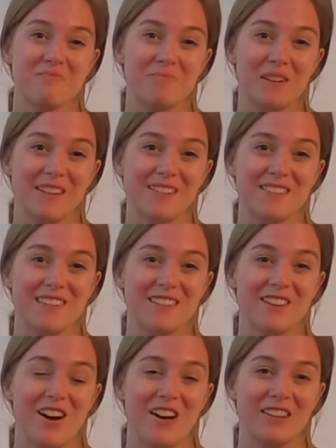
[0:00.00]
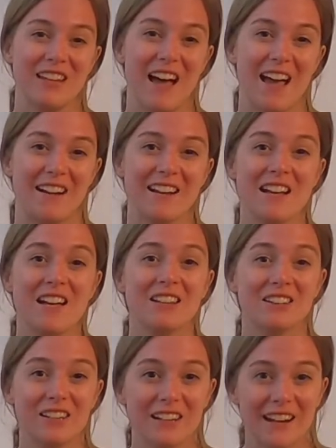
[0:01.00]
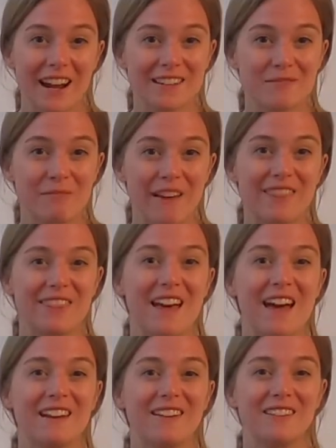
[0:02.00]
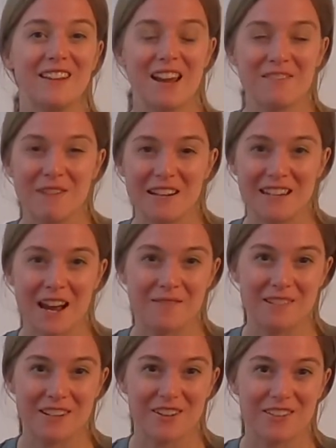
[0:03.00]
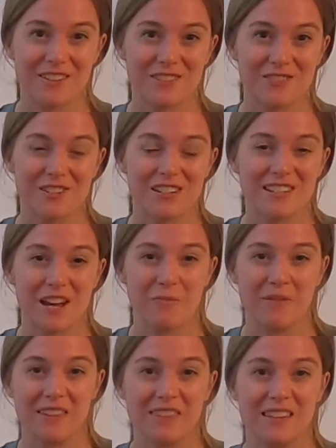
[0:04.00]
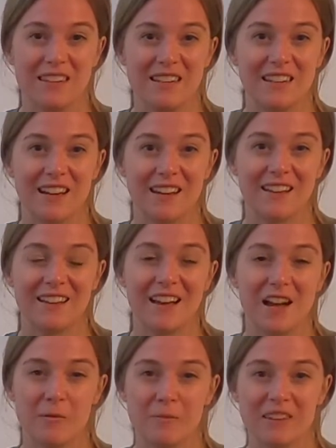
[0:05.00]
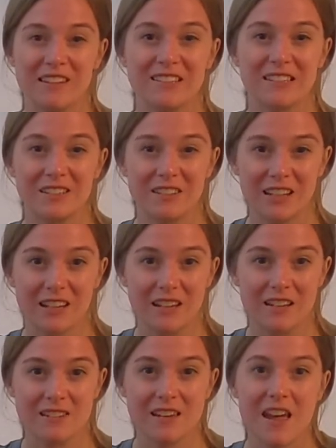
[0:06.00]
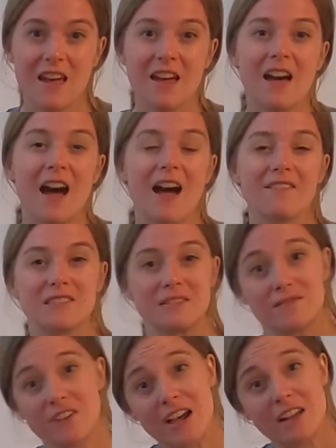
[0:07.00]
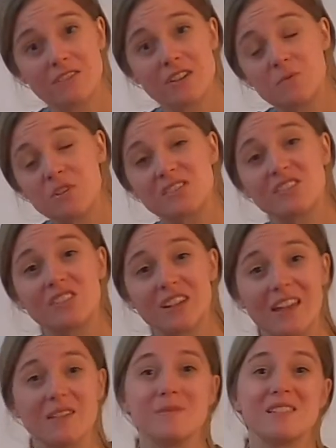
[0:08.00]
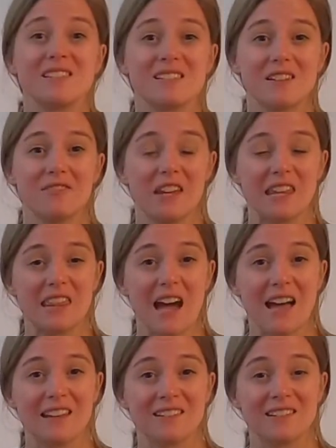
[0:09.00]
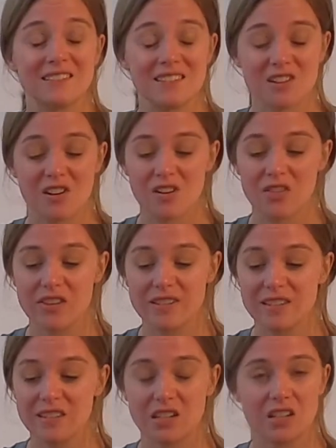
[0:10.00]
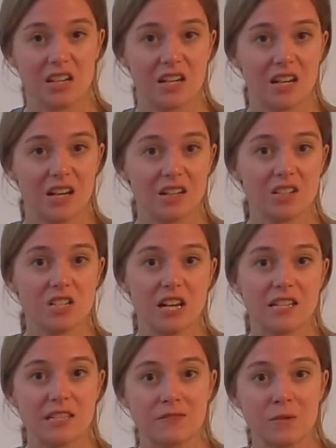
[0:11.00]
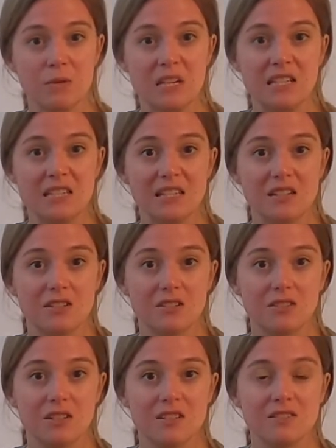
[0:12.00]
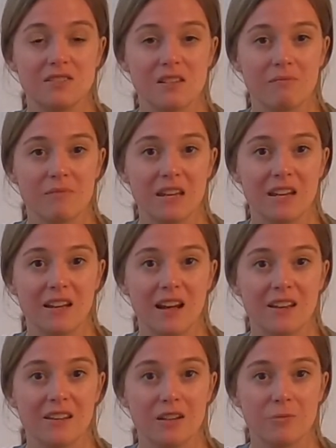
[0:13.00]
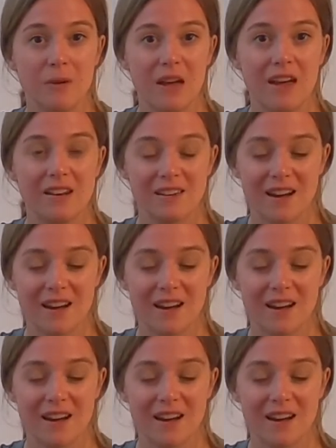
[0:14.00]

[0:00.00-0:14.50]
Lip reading: because this online learning has meant that a lot of my time is going towards helping the little kids have some fun with musical games and stuff like that. So this is a good chance for me to do something a little bit